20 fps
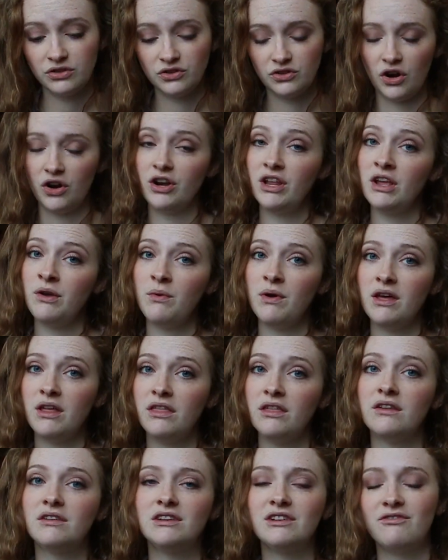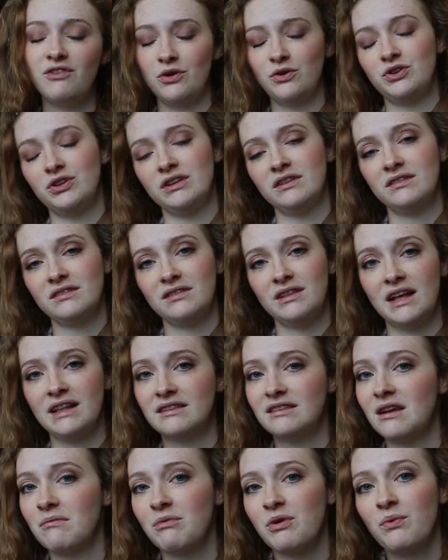Starting with devotions,
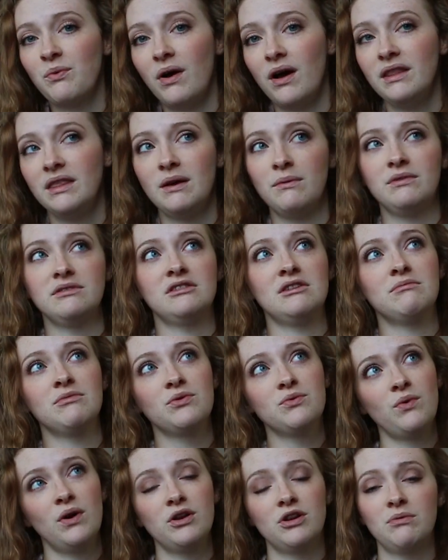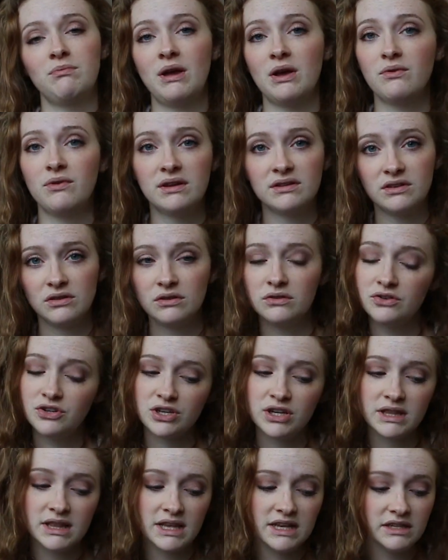that's number one. That was number one on my
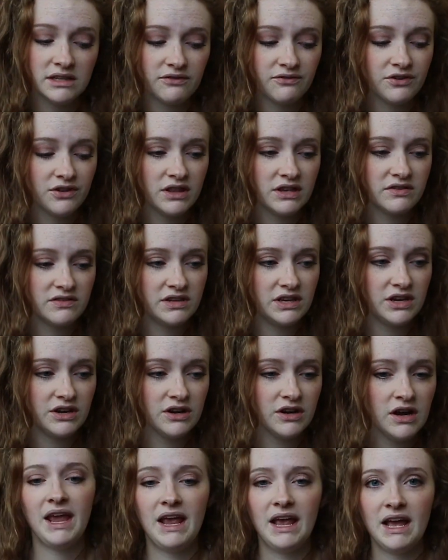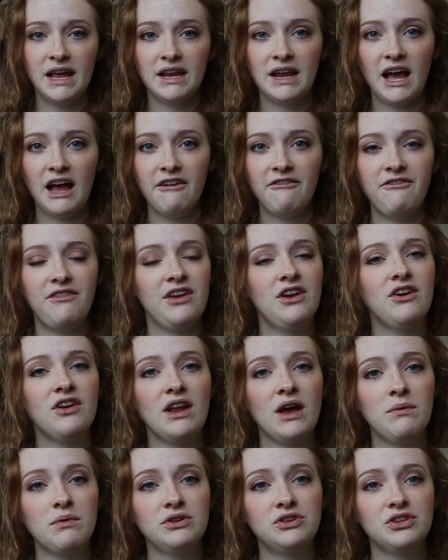resolution list for this year, and I figured
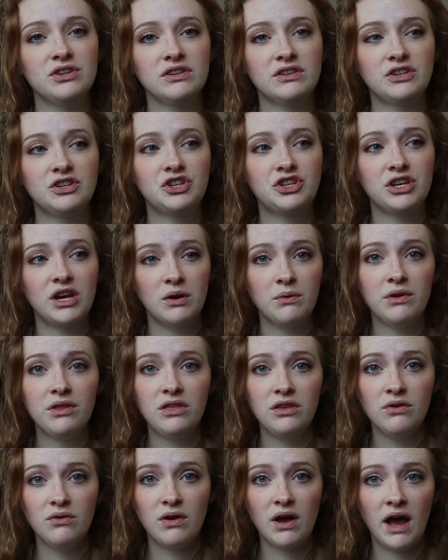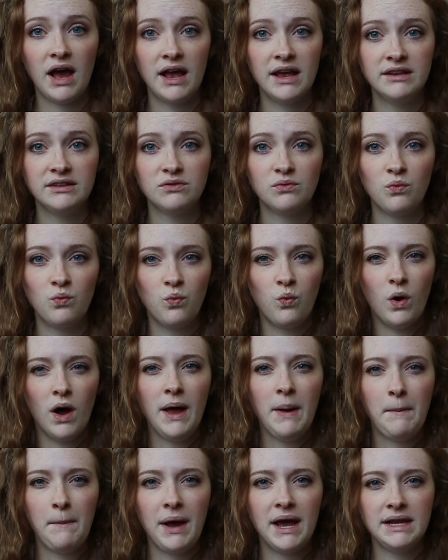I would just share with you guys
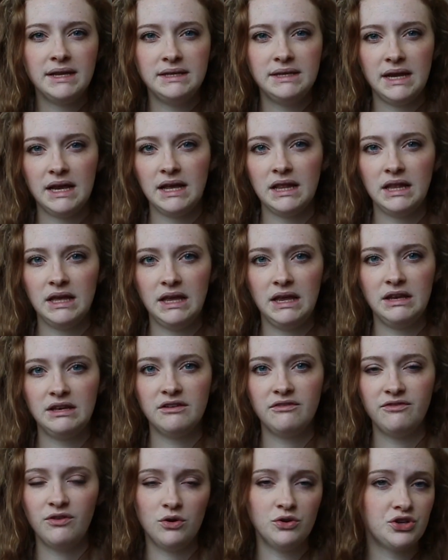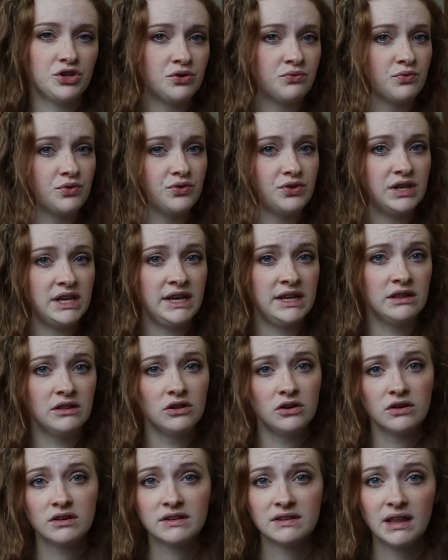what my daily devotion routine
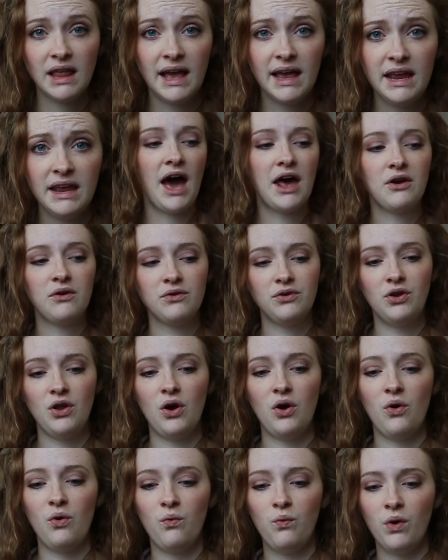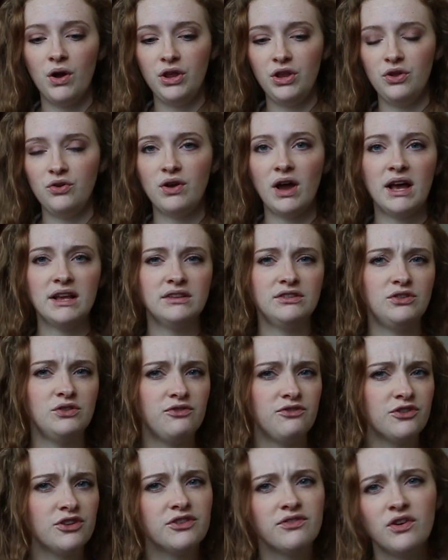looks like. I don't know what you guys
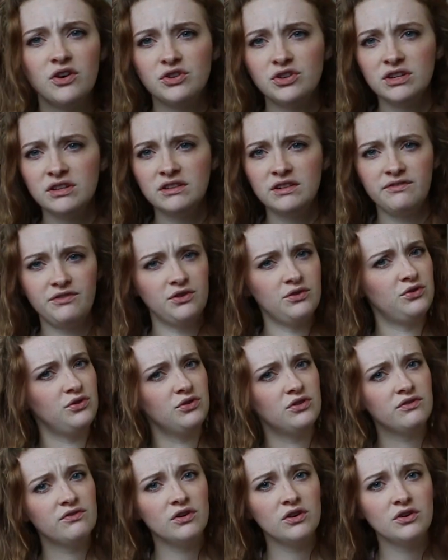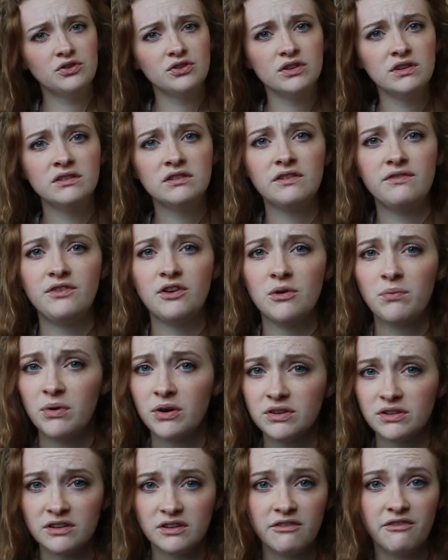do for devotions, if you do devotions, if you're a
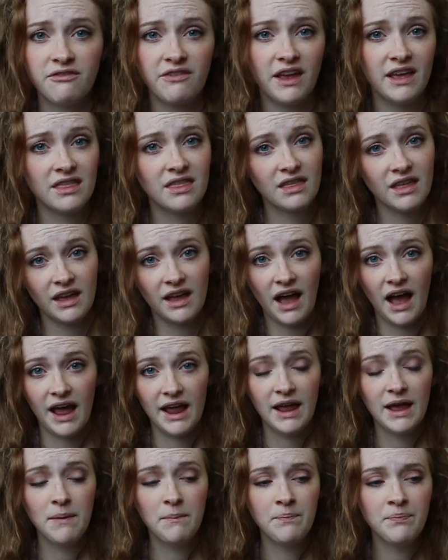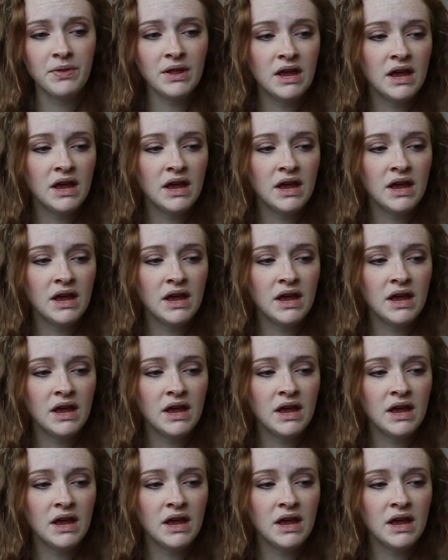person of faith like I am.